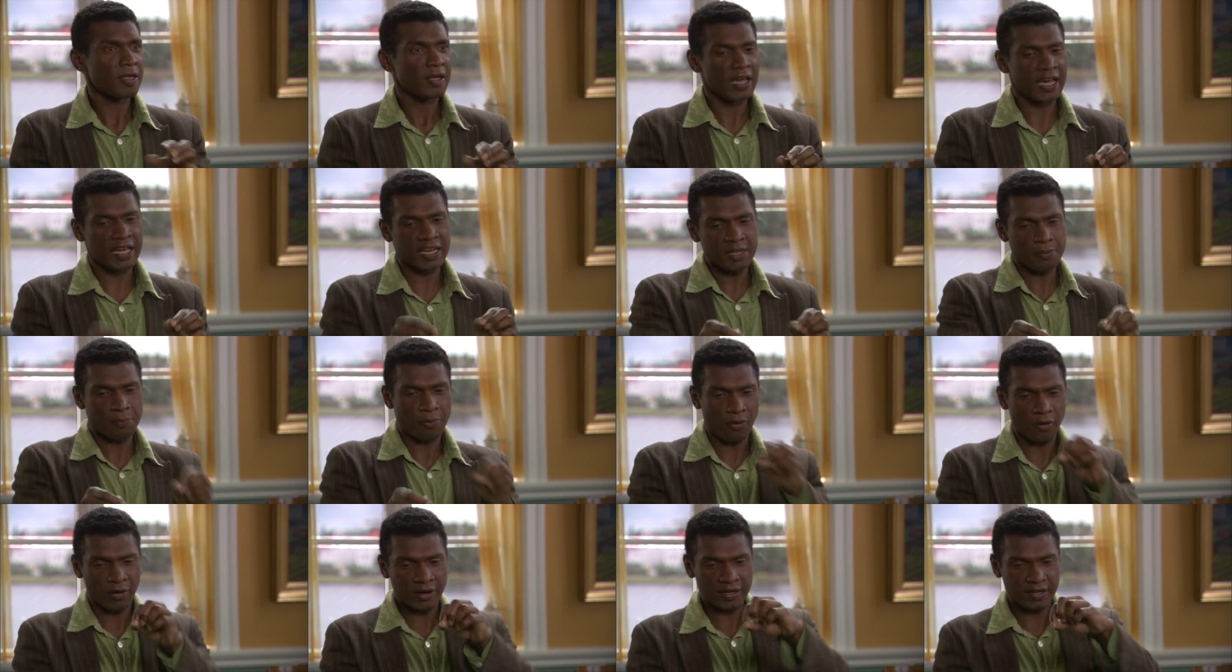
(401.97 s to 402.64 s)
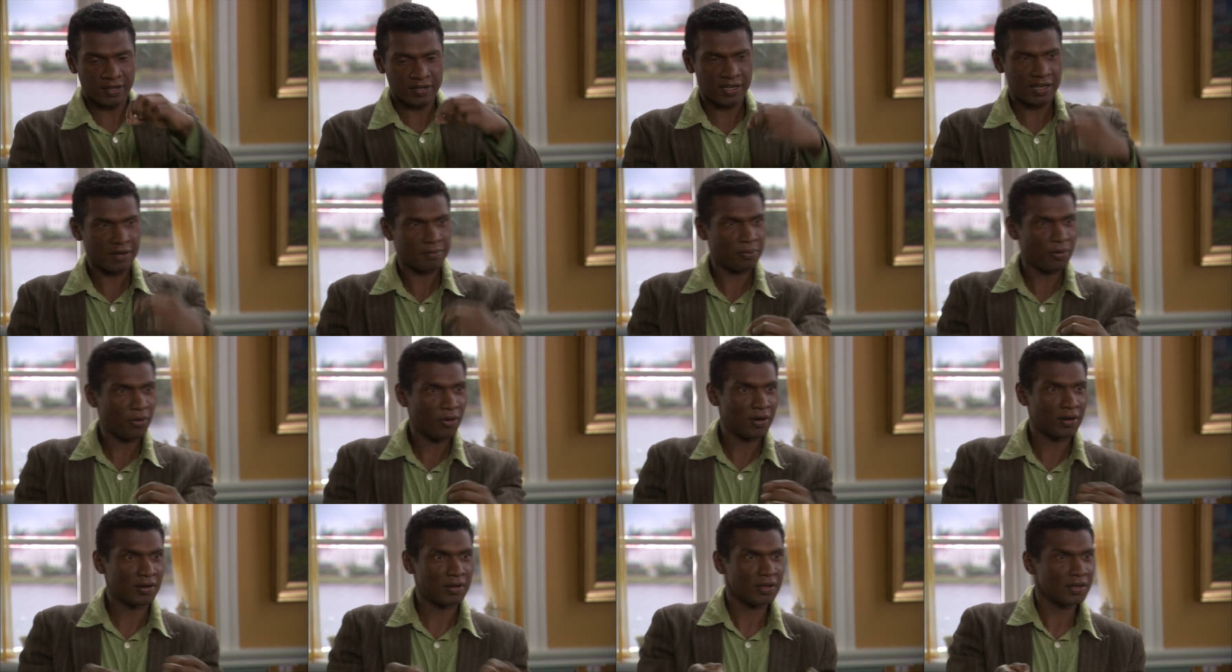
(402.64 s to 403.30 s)
Any point on that
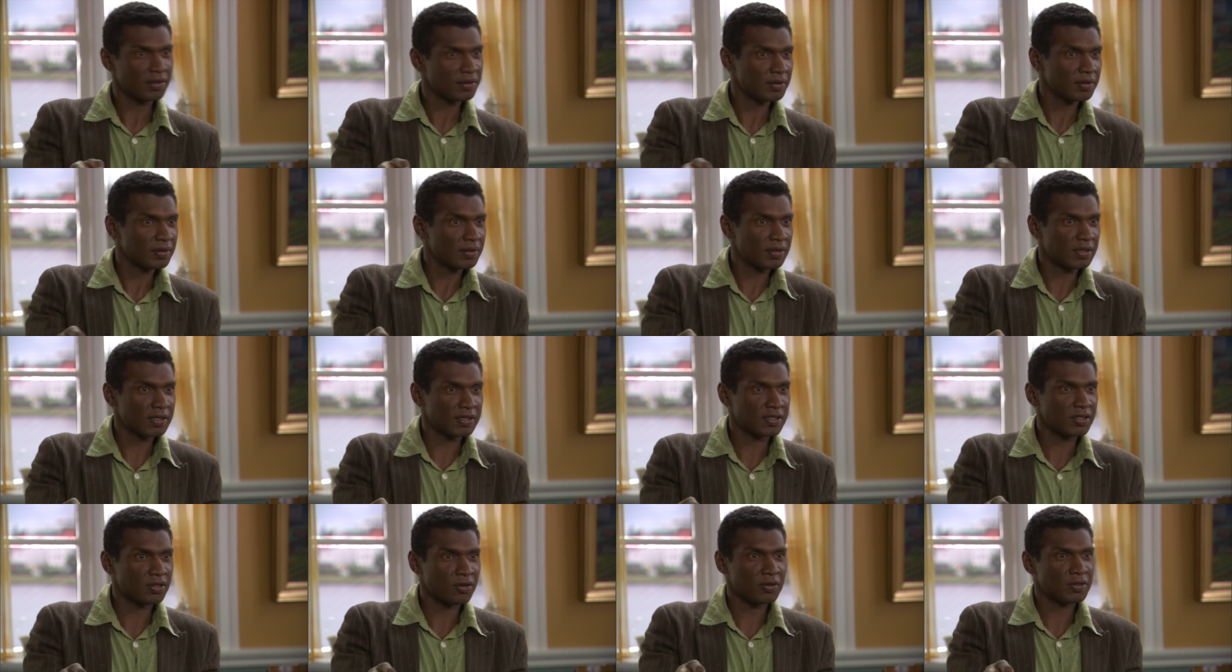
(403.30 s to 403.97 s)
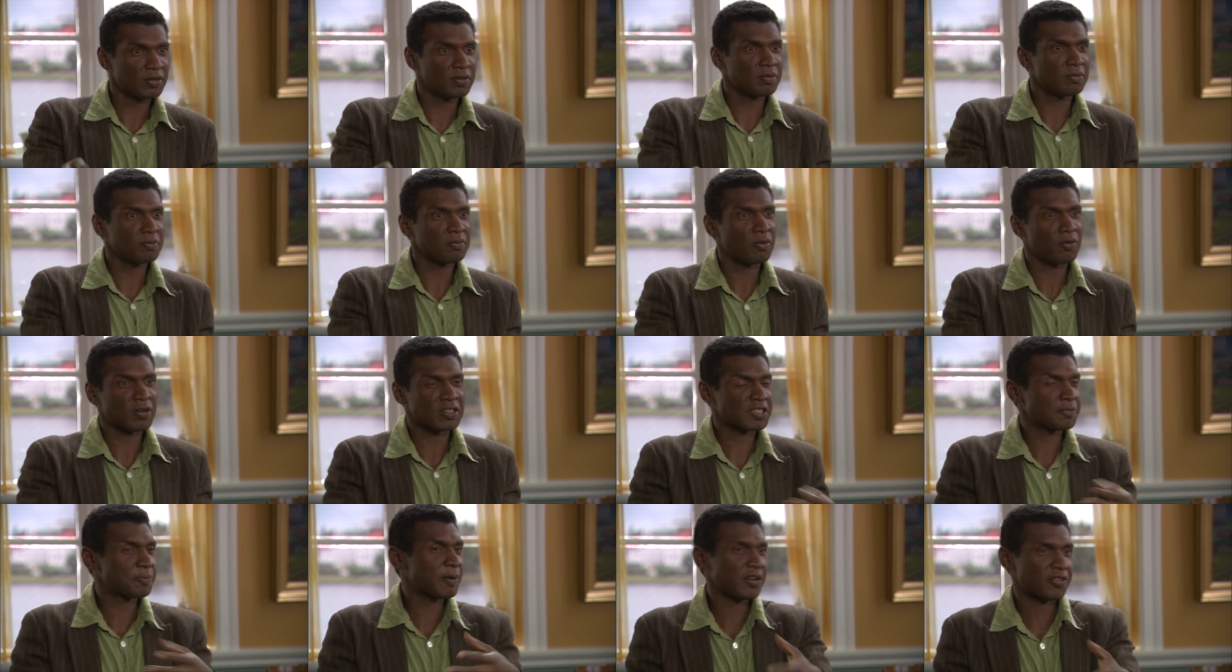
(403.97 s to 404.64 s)
ball is no
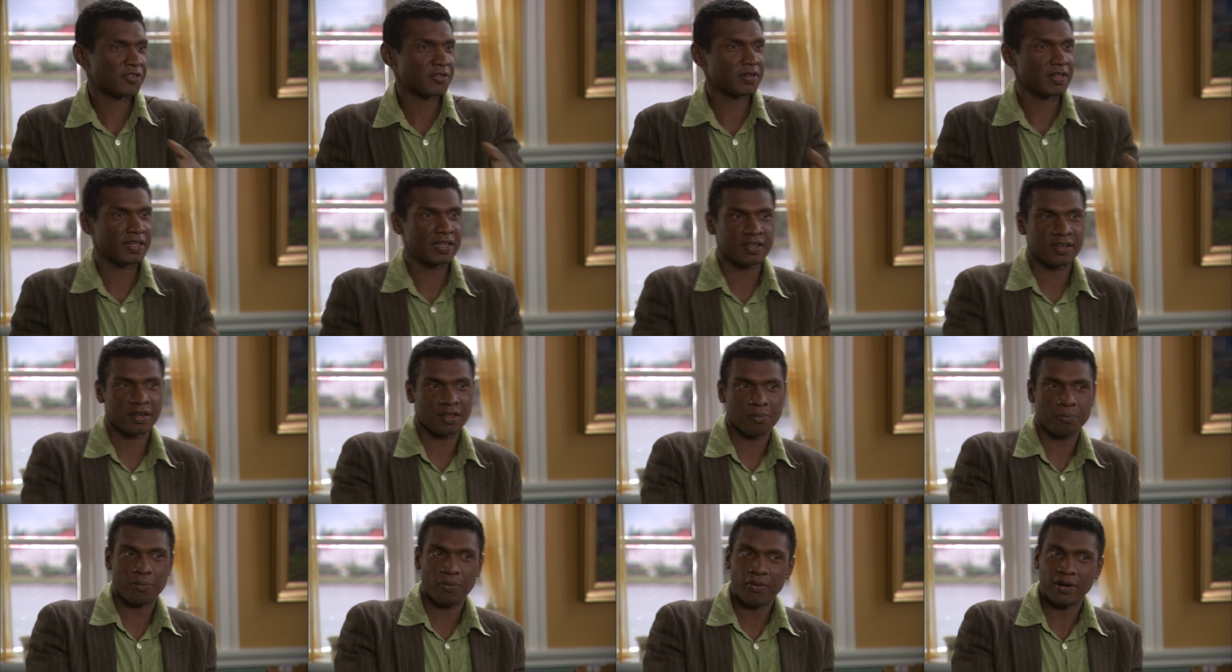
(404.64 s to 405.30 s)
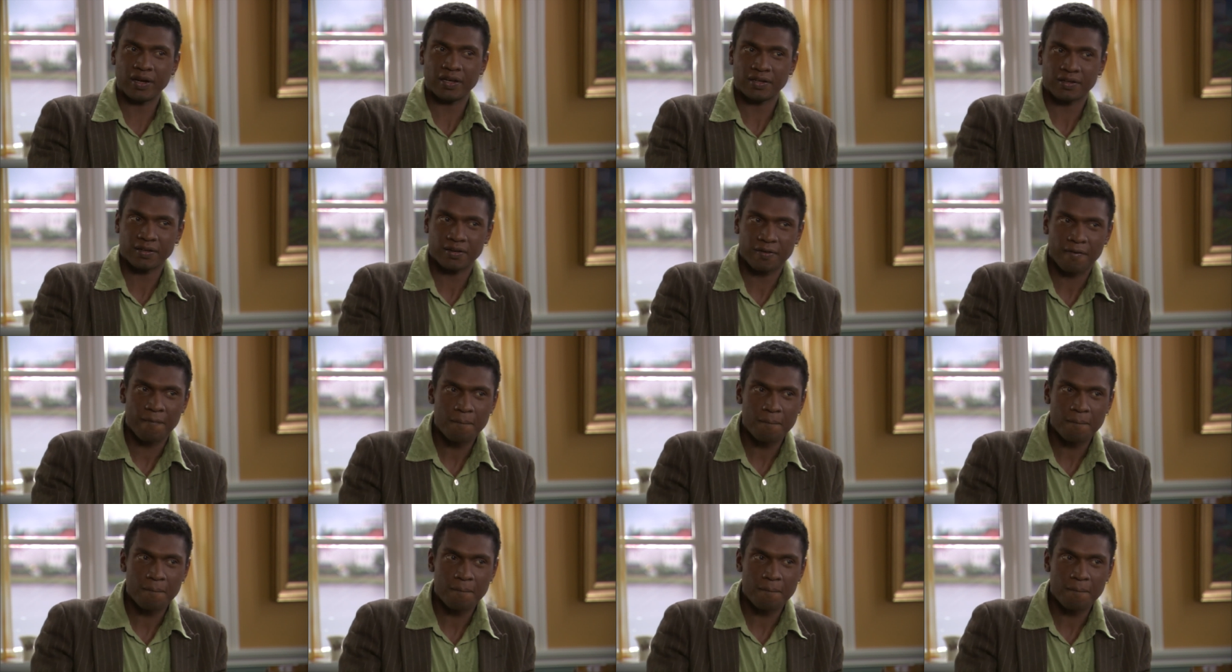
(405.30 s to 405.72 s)
more special than any other point. Right,